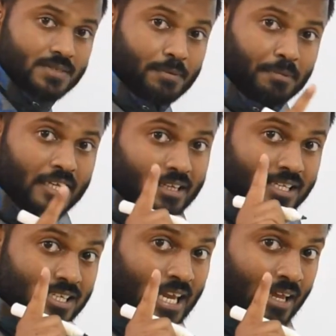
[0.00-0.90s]
15
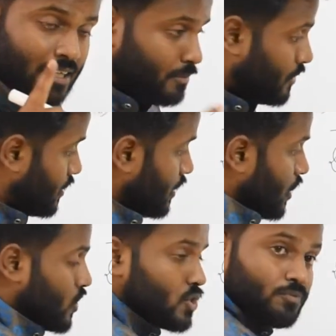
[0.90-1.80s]
is a carry number.
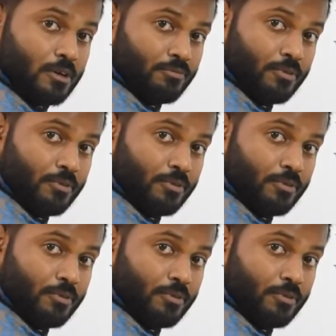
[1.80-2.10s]
So from